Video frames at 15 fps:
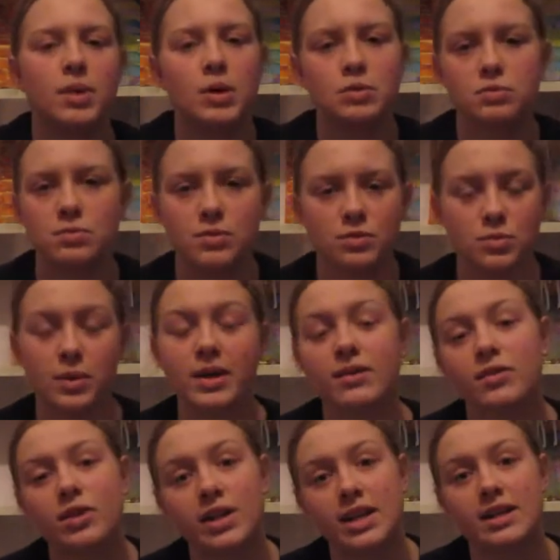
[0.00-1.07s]
post moves,
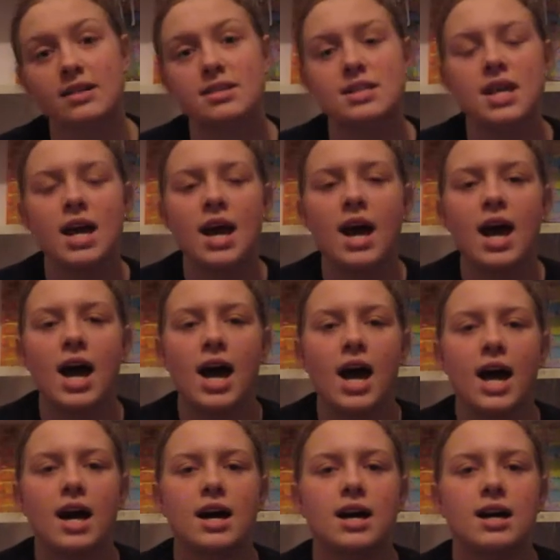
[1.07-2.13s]
whatever it is,
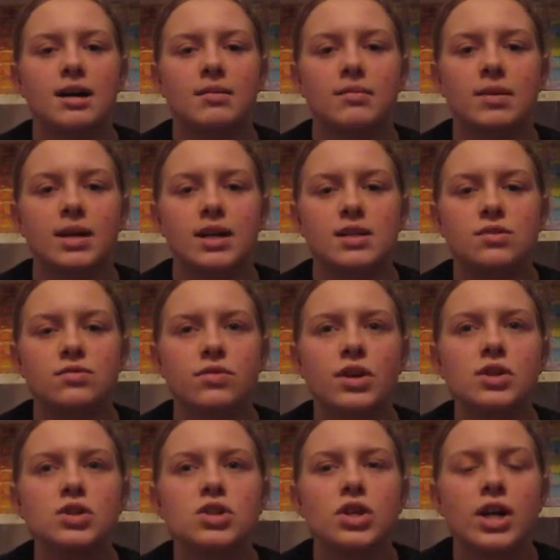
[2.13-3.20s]
um, it's
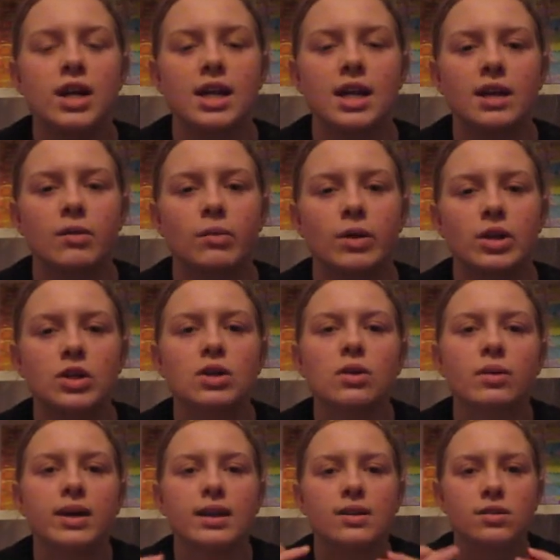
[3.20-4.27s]
frustrating when you
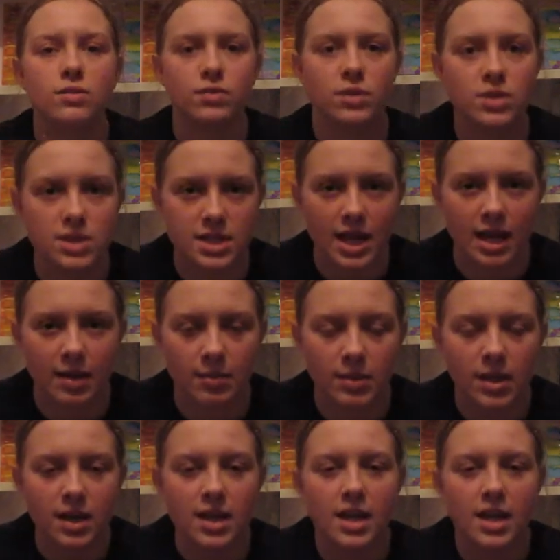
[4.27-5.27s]
don't get it the first time.